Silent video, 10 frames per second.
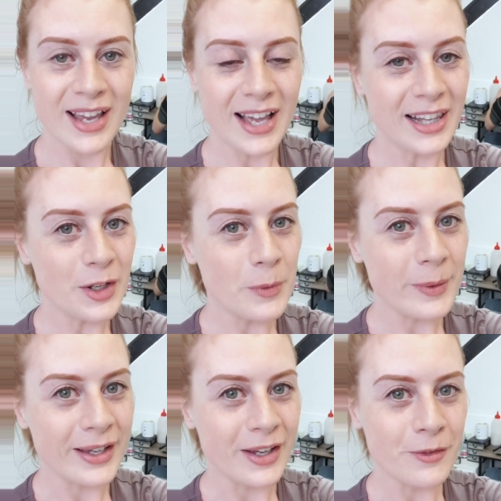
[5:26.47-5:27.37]
A little
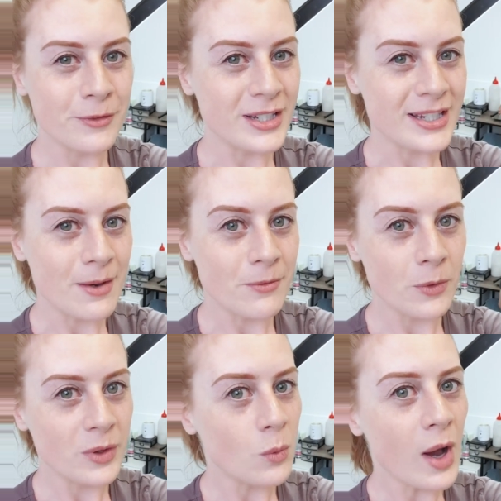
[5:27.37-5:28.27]
bit of discomfort
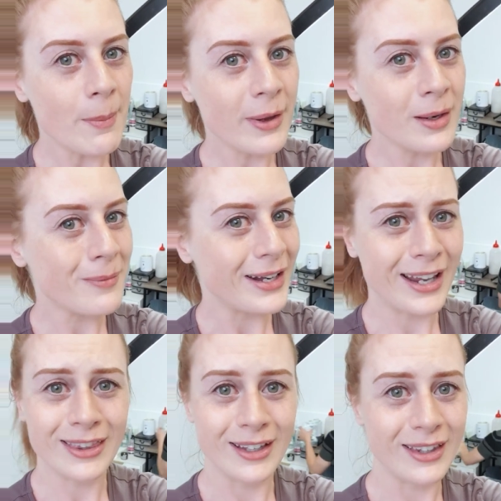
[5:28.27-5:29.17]
with wiping, but
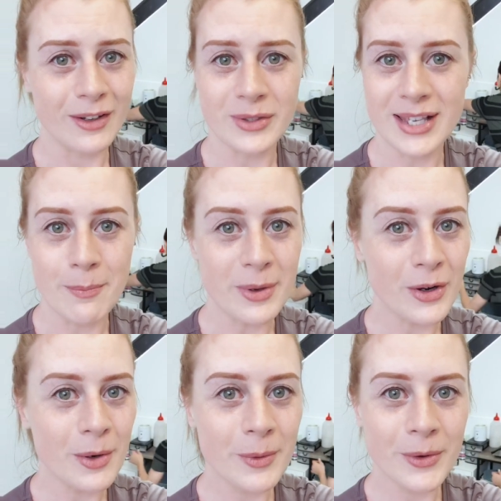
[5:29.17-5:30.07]
nothing that was
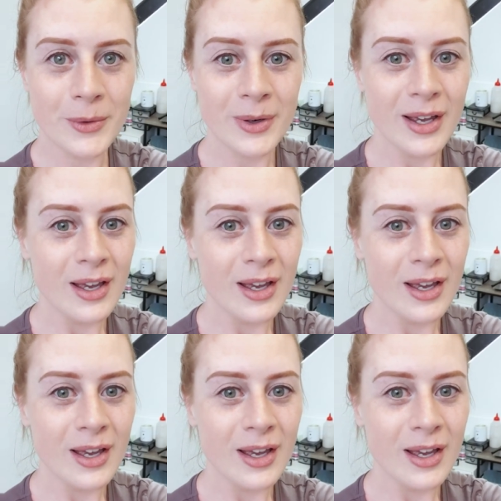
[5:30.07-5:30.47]
unbearable.